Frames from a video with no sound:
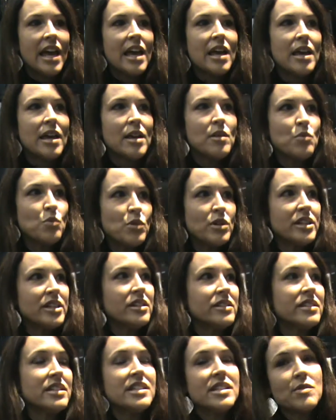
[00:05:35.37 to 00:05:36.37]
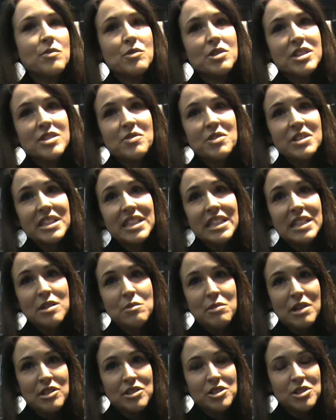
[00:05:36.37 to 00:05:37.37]
And what's really neat
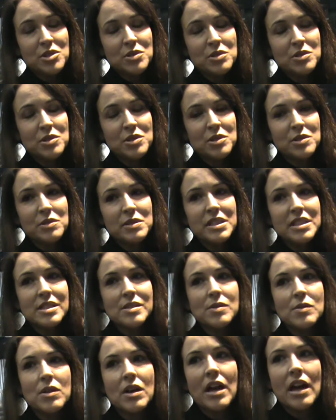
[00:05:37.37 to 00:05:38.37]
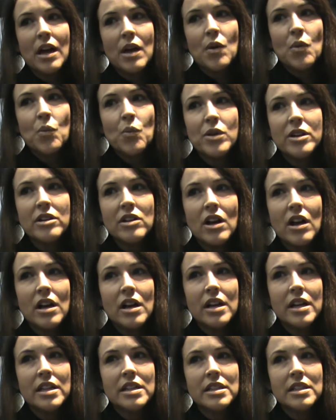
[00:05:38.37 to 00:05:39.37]
about our school too is we're
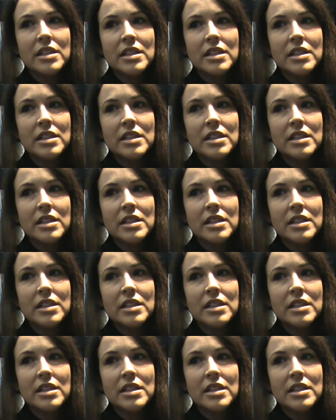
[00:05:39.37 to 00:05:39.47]
on.